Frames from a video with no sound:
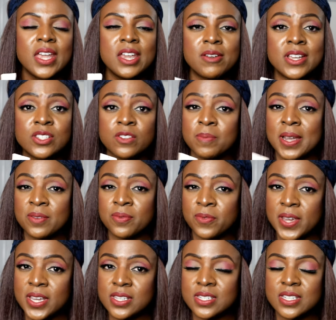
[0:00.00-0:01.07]
areas of my
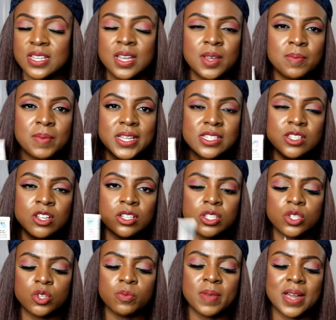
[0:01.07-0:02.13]
face, but it's not
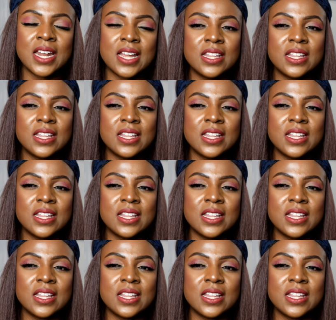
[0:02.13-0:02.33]
so bad.